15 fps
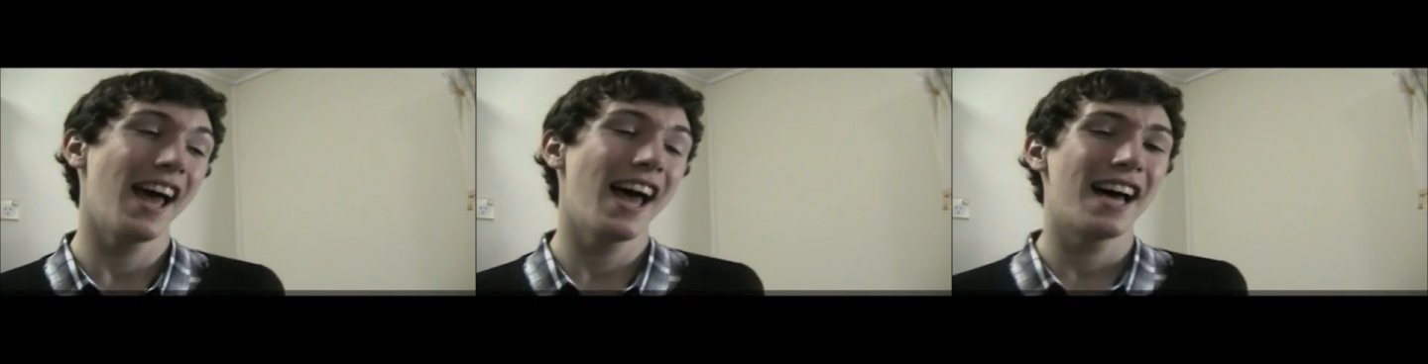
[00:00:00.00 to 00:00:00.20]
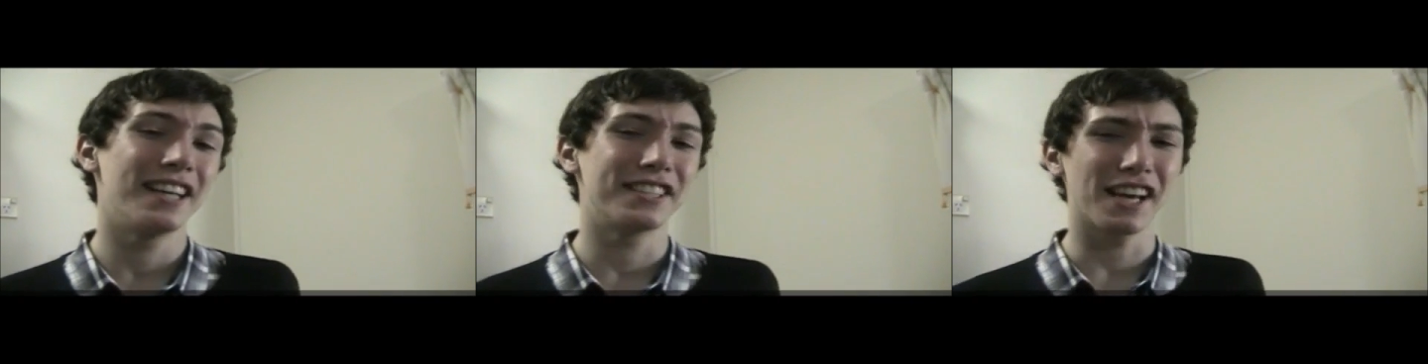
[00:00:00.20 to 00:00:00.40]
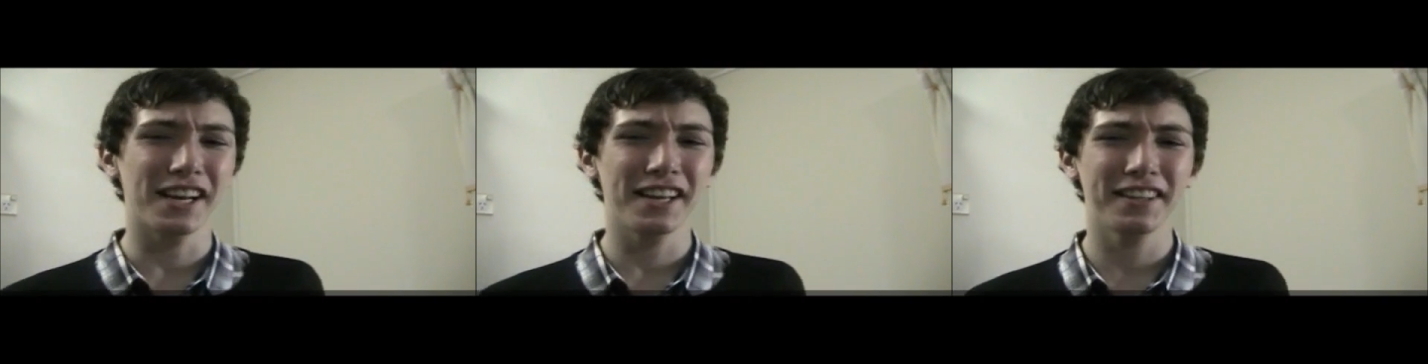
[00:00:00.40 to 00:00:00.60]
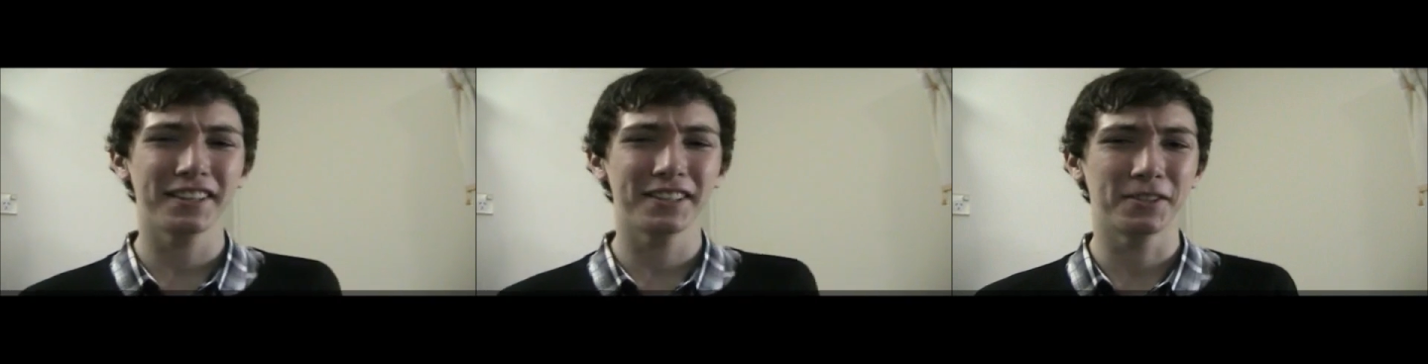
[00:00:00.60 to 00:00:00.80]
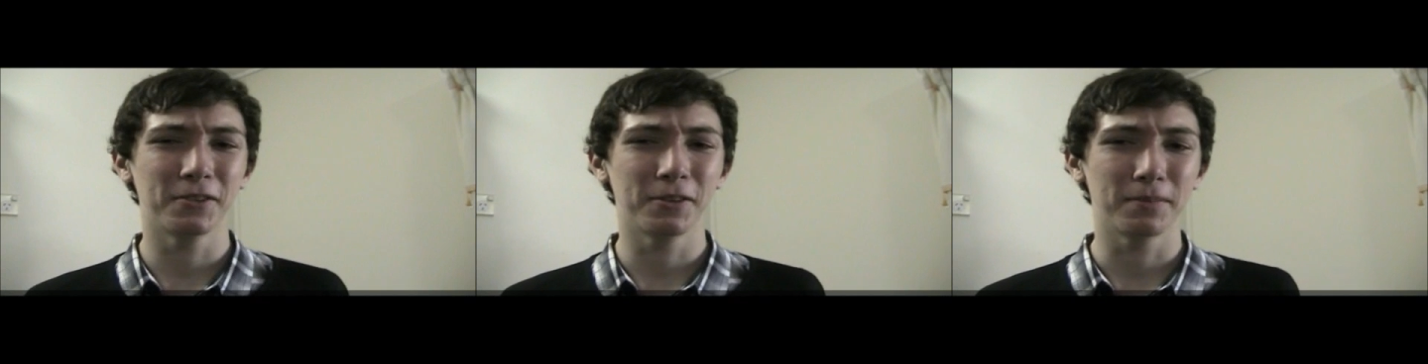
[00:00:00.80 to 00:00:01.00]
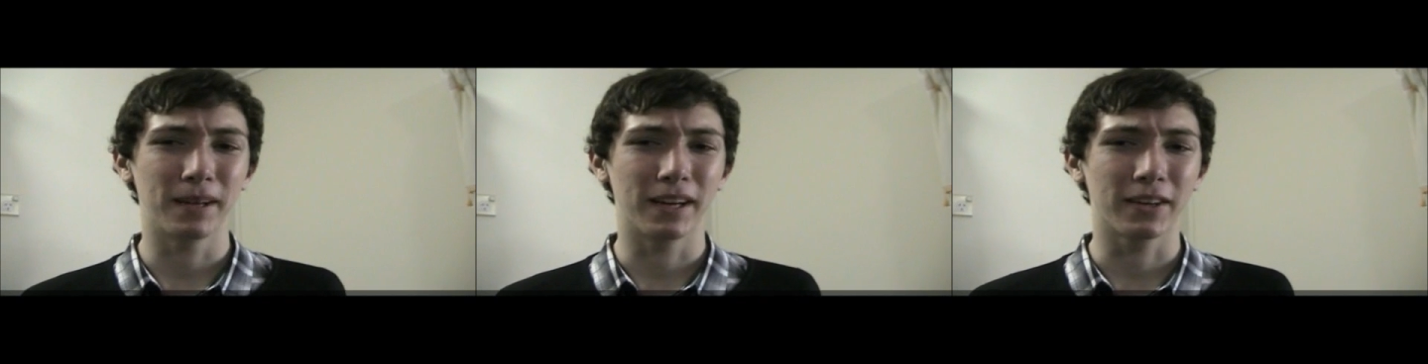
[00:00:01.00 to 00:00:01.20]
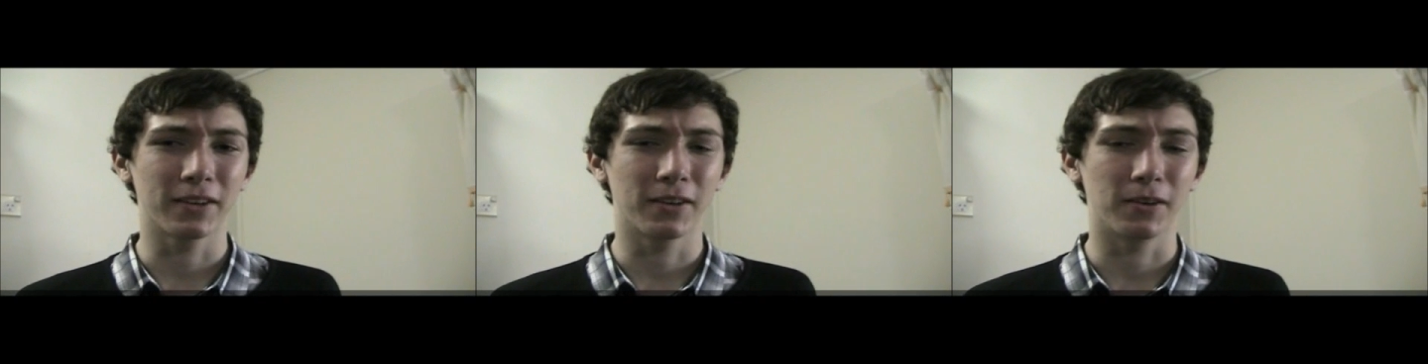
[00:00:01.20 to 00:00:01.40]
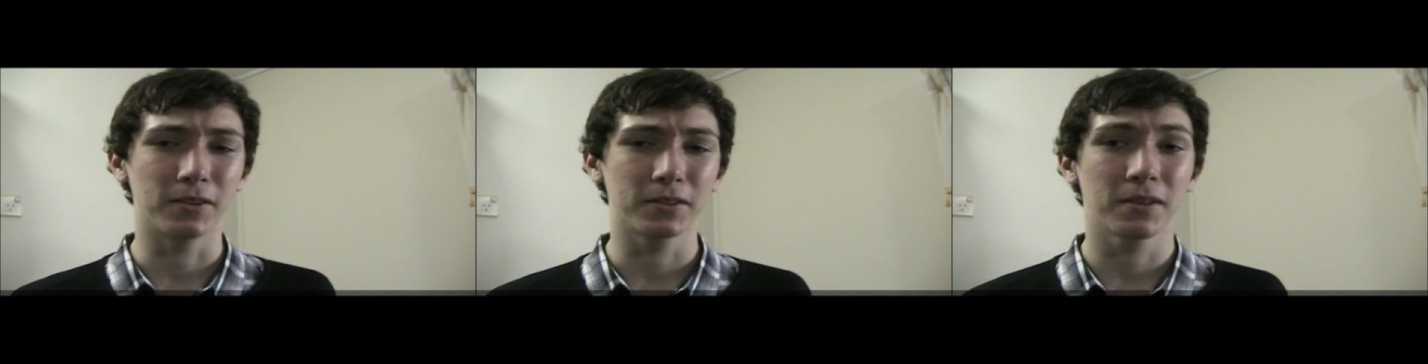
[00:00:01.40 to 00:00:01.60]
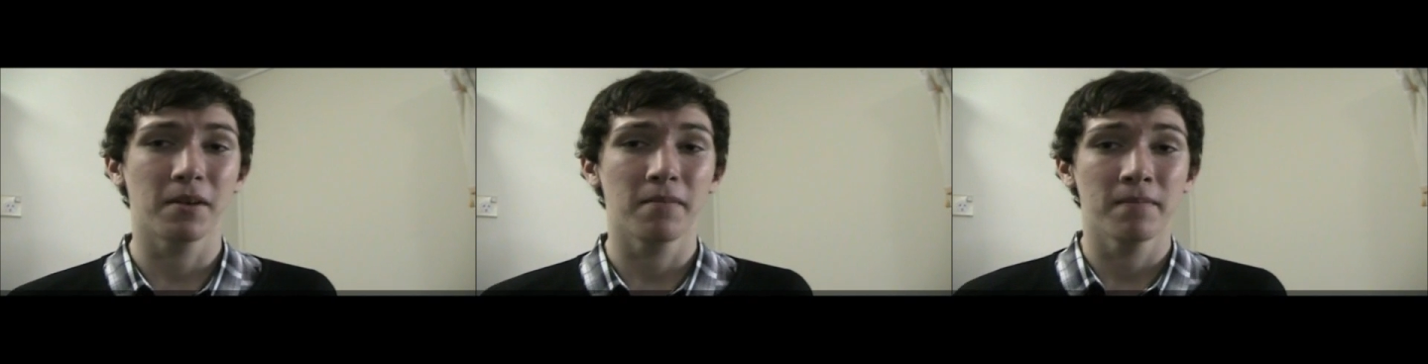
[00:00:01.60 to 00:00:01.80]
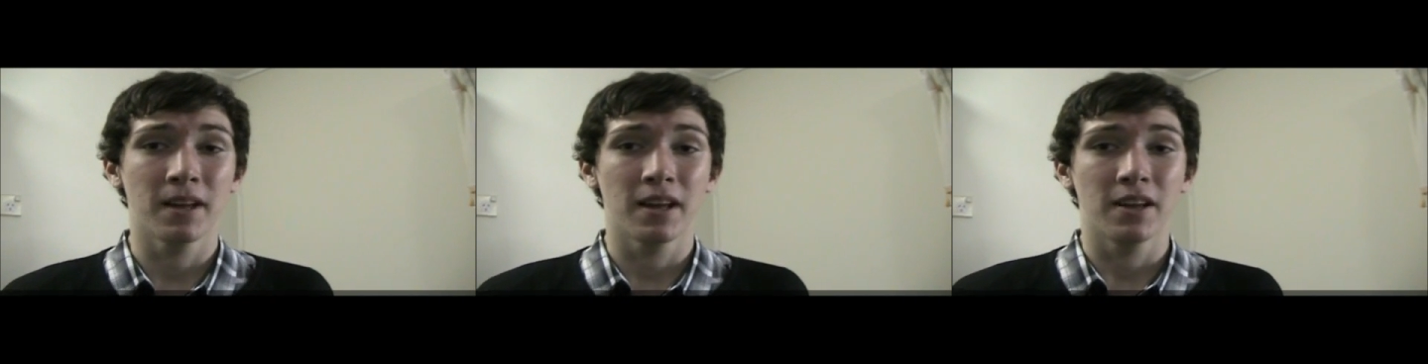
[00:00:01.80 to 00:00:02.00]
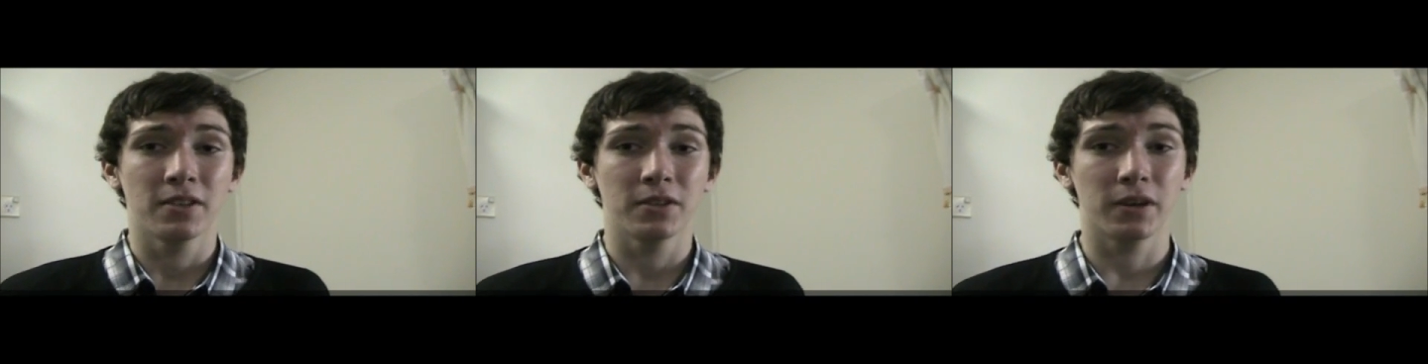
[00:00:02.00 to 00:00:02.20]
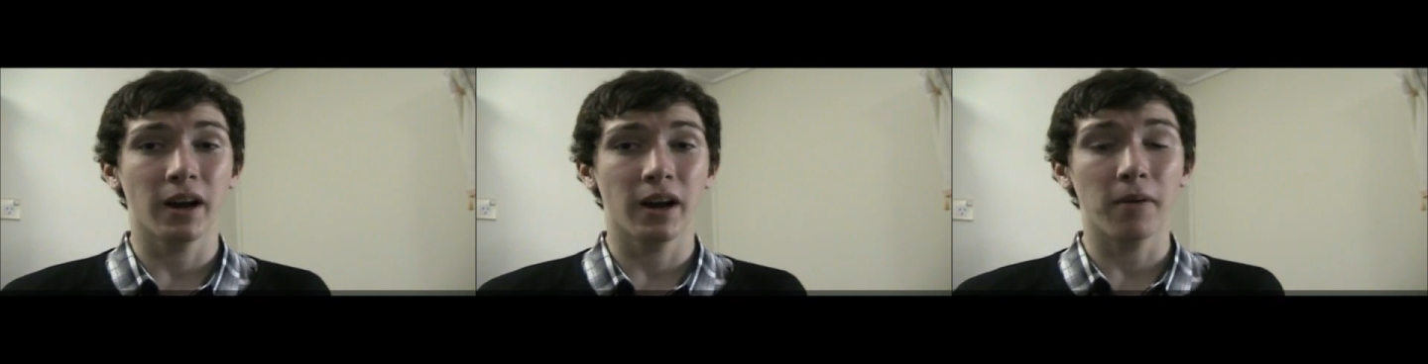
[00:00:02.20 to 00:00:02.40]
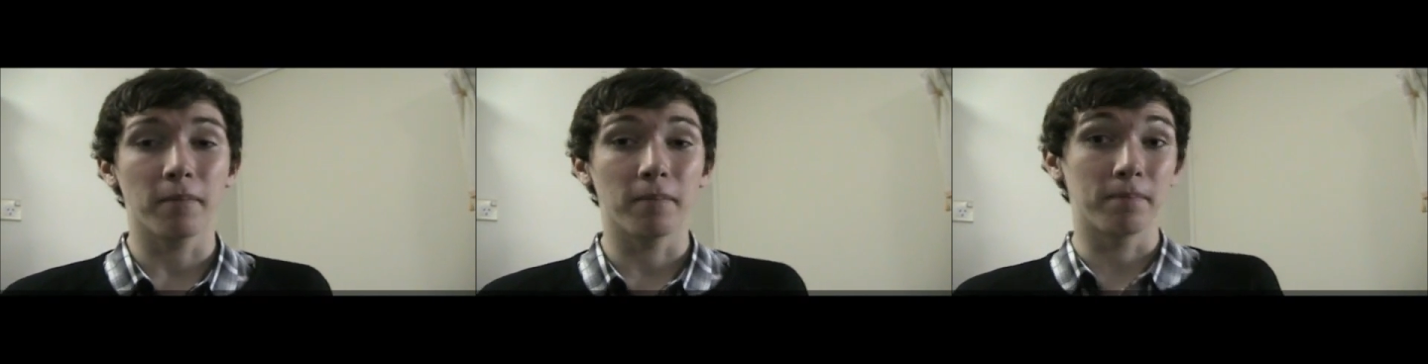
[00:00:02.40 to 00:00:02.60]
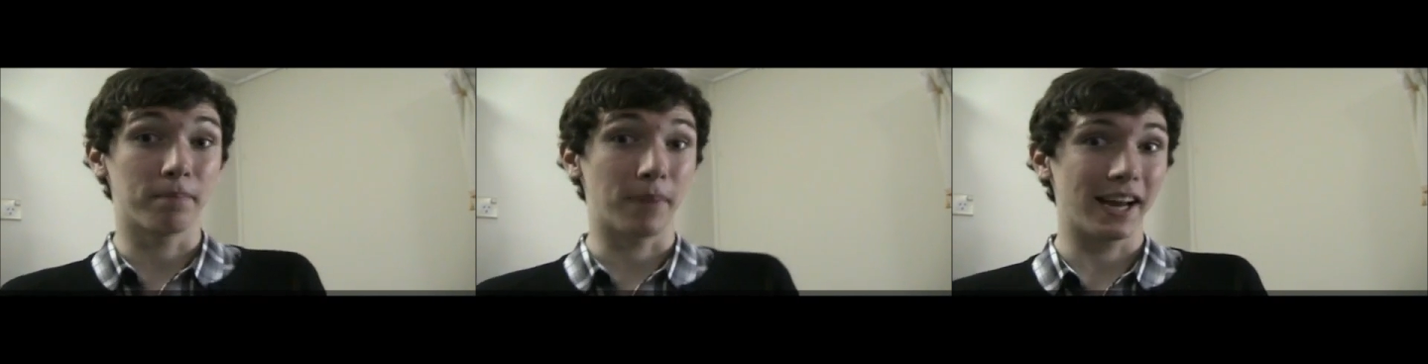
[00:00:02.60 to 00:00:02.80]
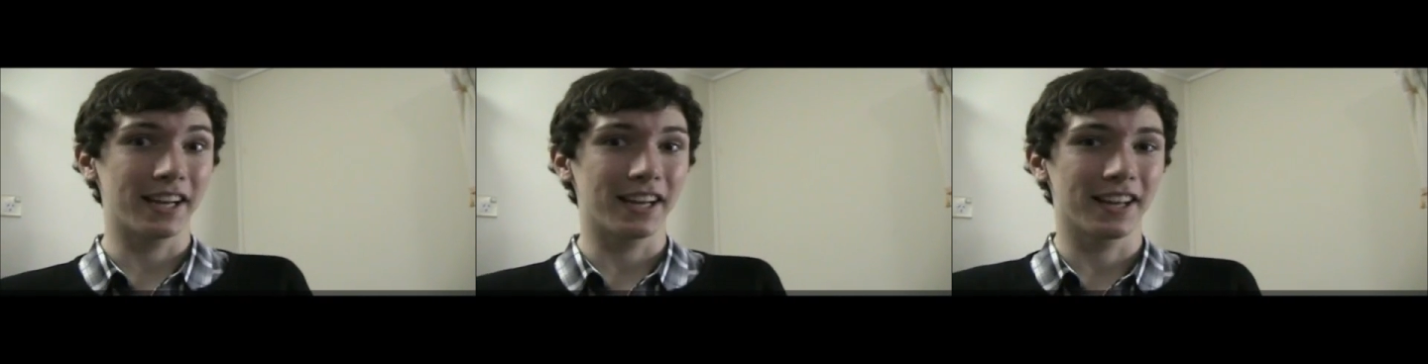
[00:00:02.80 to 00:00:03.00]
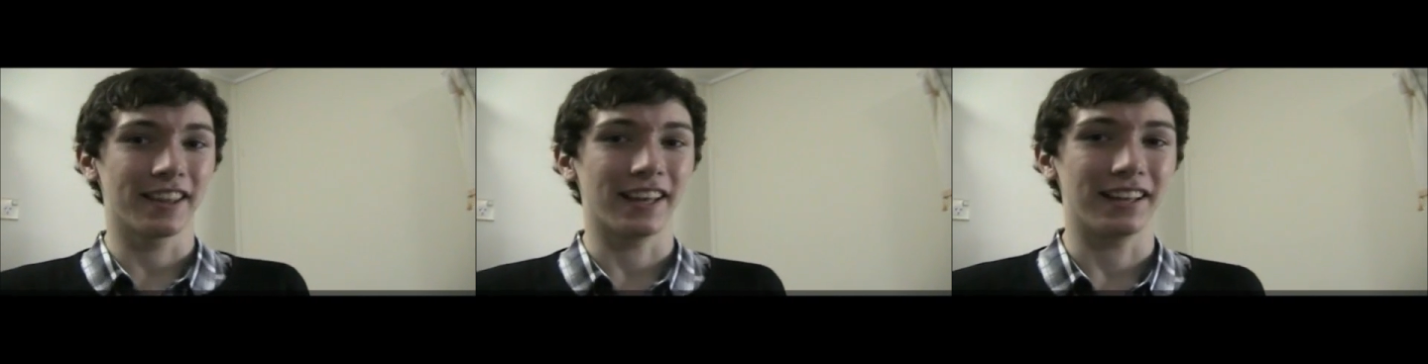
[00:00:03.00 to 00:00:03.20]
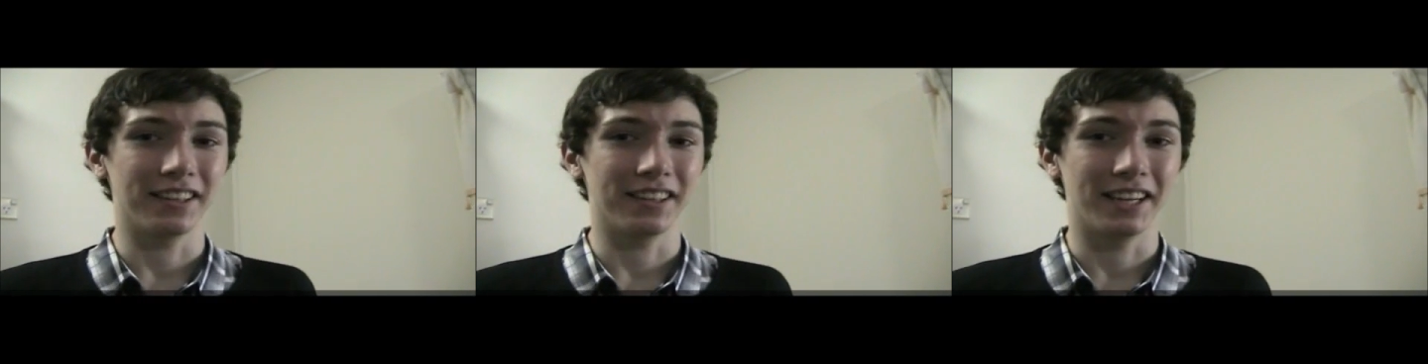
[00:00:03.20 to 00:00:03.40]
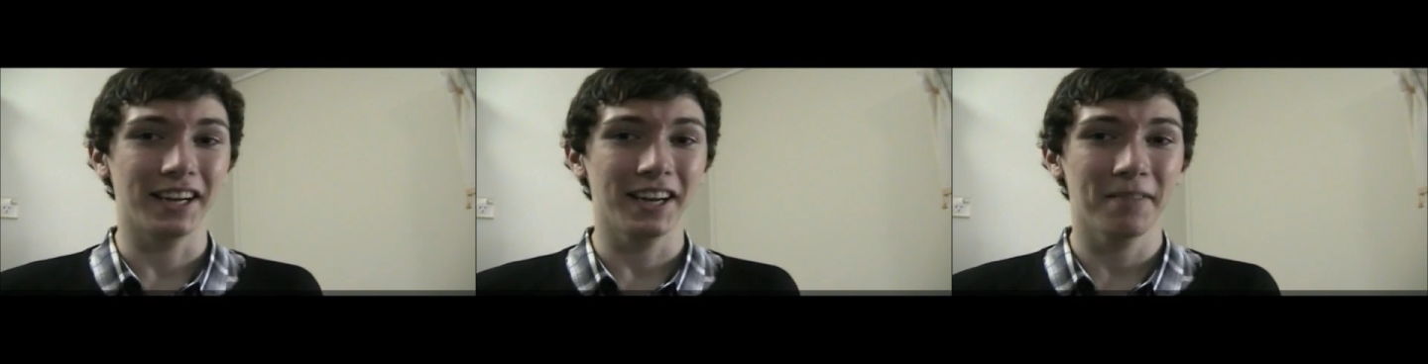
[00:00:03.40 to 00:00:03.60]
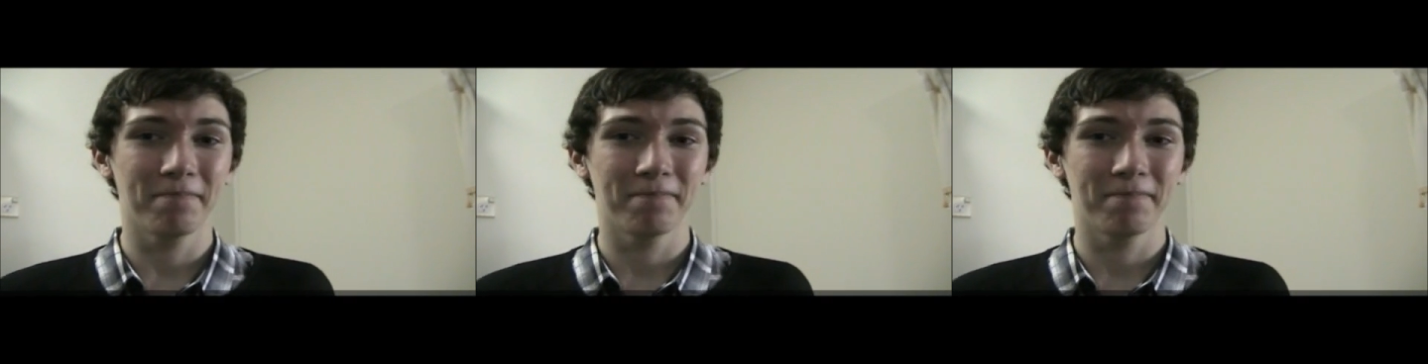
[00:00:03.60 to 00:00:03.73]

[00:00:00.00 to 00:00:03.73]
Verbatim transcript: has anything to do with black holes. So to help bake that link,